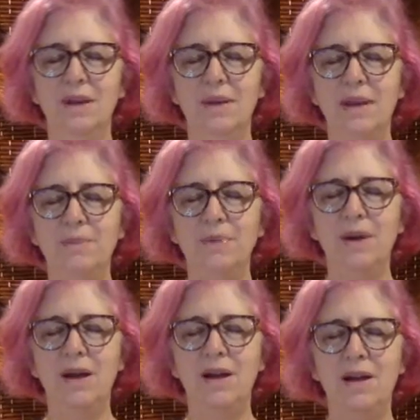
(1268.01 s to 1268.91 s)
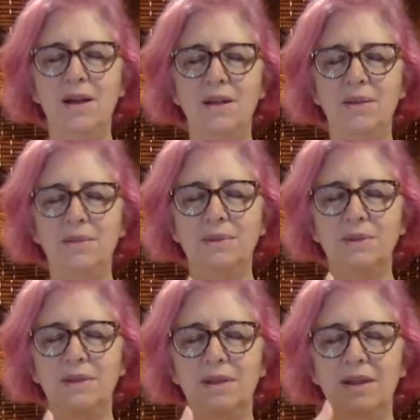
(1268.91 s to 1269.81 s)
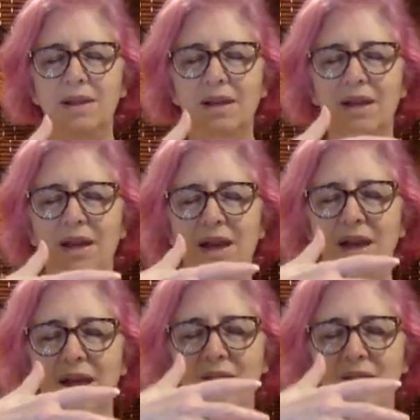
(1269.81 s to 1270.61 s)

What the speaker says: and palms, and